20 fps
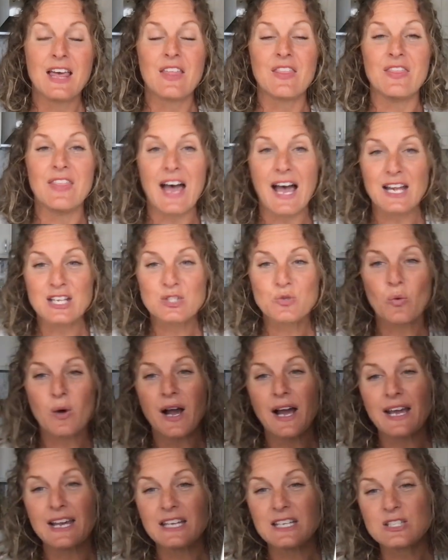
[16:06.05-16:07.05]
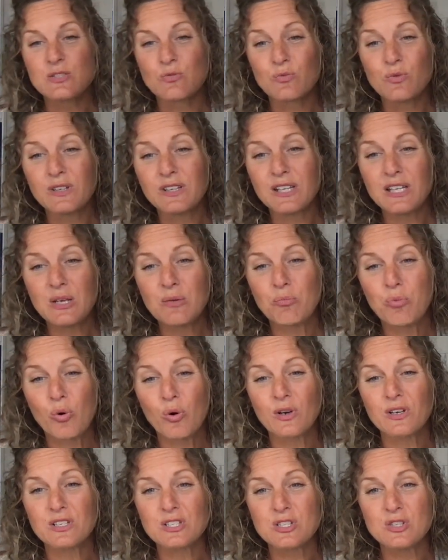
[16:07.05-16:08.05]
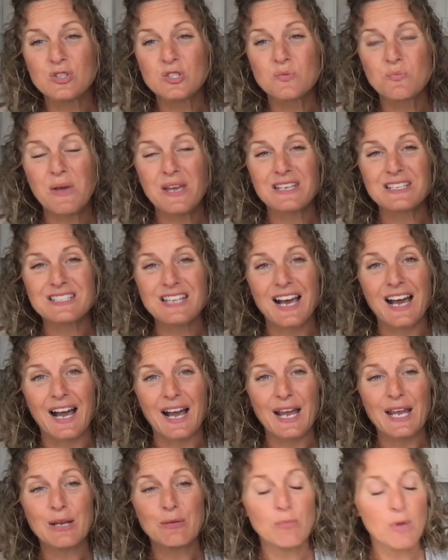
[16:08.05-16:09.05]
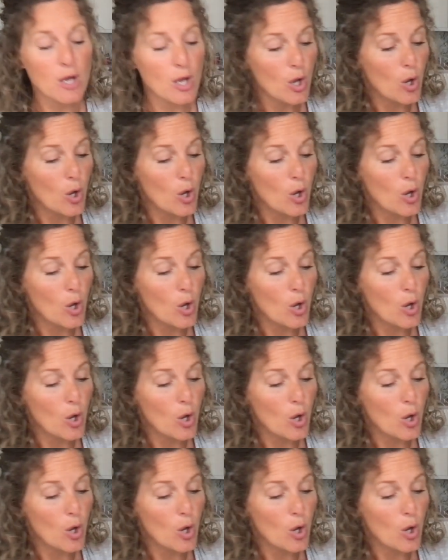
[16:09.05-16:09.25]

That's why it's really important to spend time